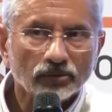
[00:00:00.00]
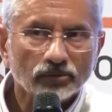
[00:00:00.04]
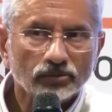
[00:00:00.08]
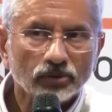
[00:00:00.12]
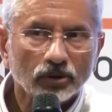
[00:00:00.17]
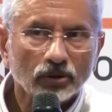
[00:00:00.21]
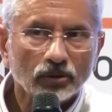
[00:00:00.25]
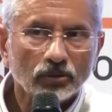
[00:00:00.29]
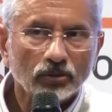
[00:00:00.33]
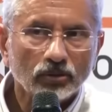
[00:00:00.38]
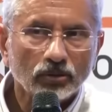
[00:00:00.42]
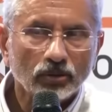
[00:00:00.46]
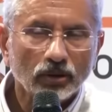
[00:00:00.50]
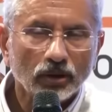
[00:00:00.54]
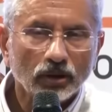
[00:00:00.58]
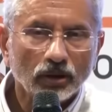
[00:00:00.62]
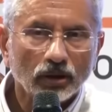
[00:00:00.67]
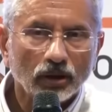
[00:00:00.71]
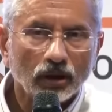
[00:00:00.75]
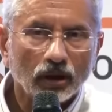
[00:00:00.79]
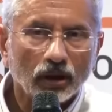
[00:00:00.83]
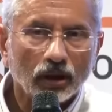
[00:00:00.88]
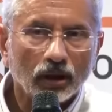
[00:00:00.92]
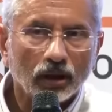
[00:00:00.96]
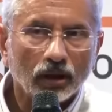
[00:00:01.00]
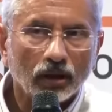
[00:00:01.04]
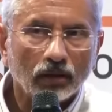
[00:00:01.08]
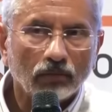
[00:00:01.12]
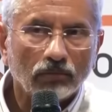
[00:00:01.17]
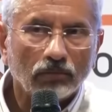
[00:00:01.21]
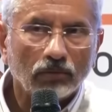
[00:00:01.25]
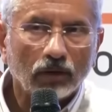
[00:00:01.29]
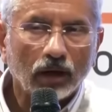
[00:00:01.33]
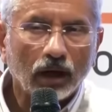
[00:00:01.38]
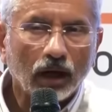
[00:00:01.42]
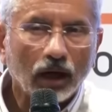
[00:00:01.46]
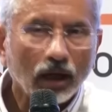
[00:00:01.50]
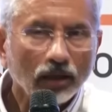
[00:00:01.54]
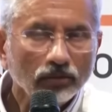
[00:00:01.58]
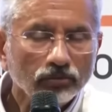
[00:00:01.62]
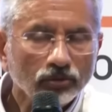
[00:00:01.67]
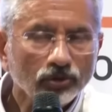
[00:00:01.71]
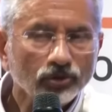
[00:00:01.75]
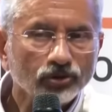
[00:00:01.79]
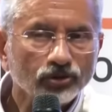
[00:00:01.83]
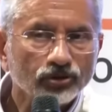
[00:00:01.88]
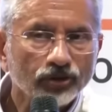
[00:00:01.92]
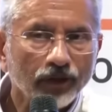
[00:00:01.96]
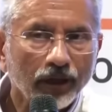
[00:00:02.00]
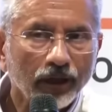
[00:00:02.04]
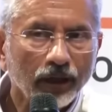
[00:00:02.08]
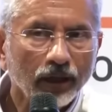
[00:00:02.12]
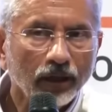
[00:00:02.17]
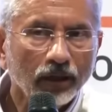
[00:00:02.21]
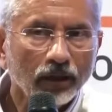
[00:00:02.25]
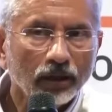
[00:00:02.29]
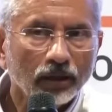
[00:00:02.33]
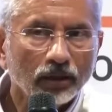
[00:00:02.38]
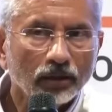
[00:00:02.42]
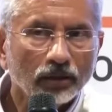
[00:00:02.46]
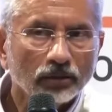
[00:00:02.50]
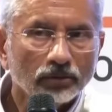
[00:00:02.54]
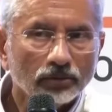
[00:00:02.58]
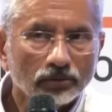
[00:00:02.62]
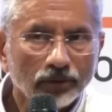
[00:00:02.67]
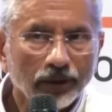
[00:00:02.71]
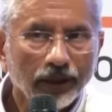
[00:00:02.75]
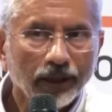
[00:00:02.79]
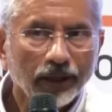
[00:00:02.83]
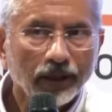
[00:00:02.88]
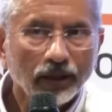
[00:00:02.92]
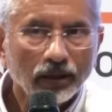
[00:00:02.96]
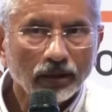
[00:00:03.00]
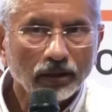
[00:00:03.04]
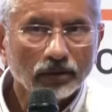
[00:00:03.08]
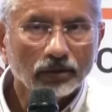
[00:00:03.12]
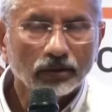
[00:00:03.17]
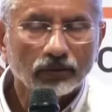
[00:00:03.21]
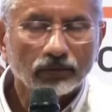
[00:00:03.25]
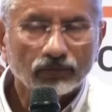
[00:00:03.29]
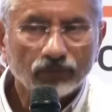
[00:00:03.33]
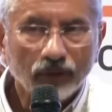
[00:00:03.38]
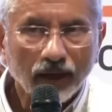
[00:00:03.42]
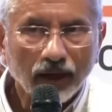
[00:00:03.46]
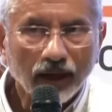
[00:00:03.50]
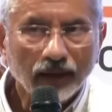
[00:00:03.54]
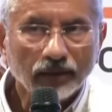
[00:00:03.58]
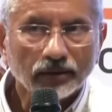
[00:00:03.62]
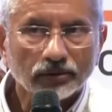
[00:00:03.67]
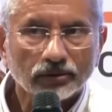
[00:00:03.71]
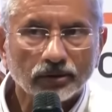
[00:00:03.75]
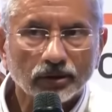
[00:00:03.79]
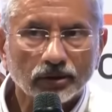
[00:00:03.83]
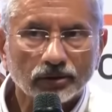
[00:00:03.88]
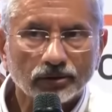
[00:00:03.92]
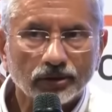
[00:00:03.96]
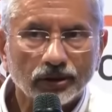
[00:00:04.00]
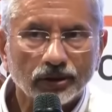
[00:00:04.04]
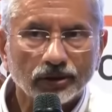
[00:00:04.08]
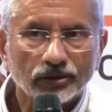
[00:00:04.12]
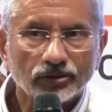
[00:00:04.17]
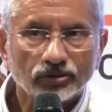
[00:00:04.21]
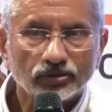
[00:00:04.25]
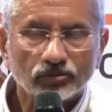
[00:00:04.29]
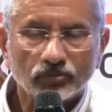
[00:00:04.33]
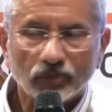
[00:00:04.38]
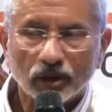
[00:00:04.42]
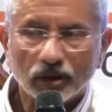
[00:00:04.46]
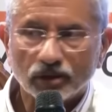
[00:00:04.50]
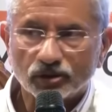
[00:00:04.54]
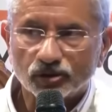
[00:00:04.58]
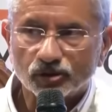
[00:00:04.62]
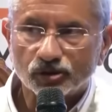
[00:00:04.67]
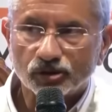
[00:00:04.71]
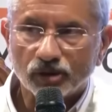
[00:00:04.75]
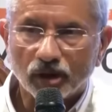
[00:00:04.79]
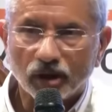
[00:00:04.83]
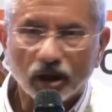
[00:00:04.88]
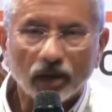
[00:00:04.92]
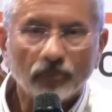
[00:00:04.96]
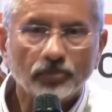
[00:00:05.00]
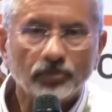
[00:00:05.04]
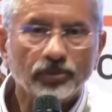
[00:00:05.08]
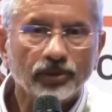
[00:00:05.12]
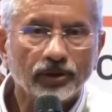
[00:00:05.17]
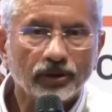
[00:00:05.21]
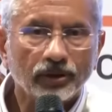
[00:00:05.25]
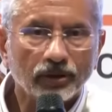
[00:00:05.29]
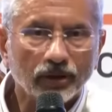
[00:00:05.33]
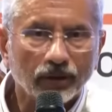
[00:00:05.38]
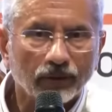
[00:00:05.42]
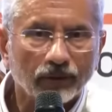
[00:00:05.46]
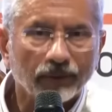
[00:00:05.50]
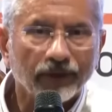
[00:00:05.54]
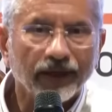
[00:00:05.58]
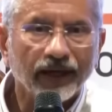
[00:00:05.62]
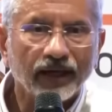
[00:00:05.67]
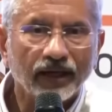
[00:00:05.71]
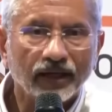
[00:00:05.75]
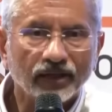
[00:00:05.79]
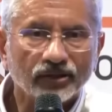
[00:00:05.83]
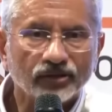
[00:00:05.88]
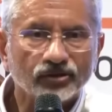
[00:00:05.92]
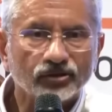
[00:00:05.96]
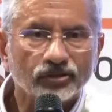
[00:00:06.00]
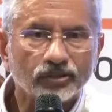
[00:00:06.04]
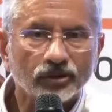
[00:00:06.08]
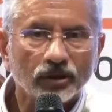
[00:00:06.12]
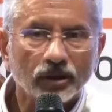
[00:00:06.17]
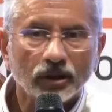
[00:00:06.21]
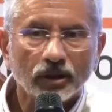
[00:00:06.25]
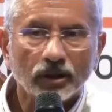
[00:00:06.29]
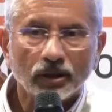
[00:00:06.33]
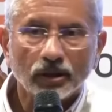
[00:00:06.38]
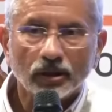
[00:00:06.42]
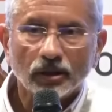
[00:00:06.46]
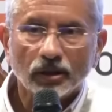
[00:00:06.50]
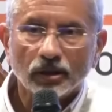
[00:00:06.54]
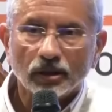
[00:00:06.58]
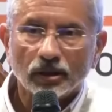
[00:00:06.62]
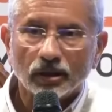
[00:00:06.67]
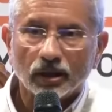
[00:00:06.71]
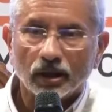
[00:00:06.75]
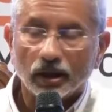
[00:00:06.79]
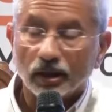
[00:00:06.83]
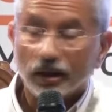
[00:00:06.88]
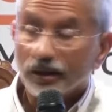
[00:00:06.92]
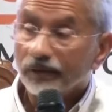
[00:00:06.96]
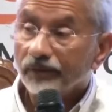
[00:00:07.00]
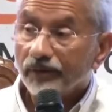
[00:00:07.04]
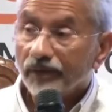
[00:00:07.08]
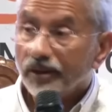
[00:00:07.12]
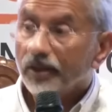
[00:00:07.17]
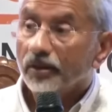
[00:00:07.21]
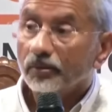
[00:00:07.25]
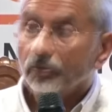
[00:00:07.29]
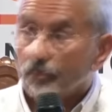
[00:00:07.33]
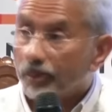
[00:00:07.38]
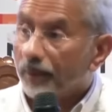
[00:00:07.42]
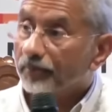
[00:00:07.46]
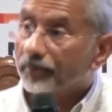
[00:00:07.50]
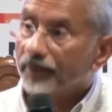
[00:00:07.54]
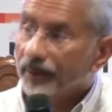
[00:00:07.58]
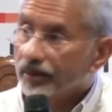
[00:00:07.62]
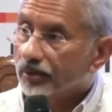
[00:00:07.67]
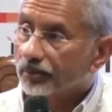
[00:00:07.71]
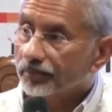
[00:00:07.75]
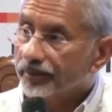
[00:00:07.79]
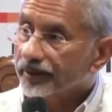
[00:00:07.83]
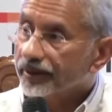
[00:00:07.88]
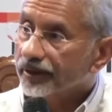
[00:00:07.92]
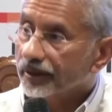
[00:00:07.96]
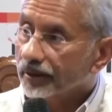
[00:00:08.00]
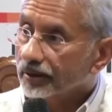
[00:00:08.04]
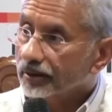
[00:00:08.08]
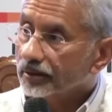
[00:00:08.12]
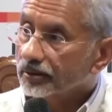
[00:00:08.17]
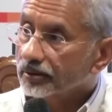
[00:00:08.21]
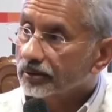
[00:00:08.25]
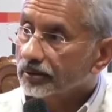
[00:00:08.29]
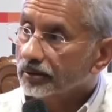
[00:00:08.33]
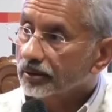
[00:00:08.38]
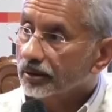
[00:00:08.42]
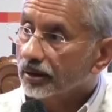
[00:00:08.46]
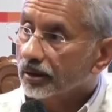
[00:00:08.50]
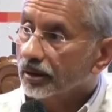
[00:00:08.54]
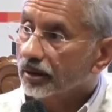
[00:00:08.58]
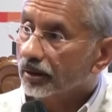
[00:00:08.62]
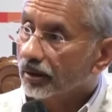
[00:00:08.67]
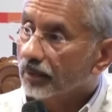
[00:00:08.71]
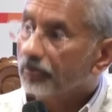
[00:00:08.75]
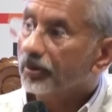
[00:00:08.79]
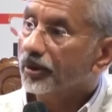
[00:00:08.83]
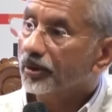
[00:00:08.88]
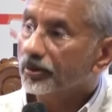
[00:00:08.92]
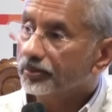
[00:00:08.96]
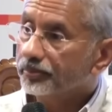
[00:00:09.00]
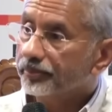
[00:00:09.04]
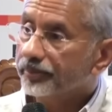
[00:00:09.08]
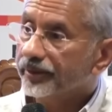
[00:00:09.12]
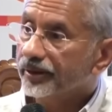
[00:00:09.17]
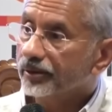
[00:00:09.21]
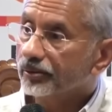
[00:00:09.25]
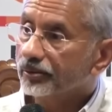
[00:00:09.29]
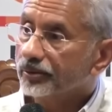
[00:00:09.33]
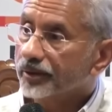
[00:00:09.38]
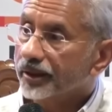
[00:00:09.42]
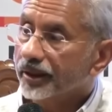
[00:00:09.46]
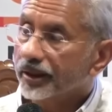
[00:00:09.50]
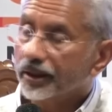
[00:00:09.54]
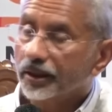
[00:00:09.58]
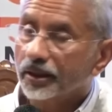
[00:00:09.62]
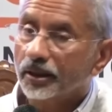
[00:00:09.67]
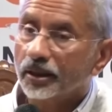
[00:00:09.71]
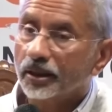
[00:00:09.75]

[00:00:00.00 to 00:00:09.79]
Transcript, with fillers: So uh, I would say today the fact that there is much sharper awareness, uh, even in public opinion, uh, about POK